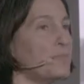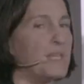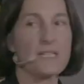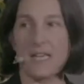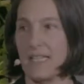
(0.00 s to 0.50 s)

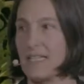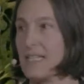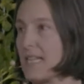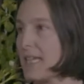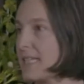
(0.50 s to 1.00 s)

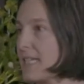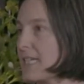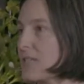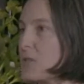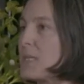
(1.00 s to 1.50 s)
byggnadsställning
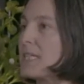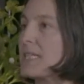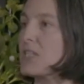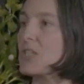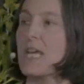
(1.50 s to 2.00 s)
in
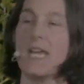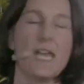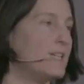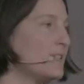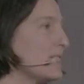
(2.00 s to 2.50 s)
Swedish,
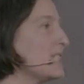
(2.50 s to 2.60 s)
and it's a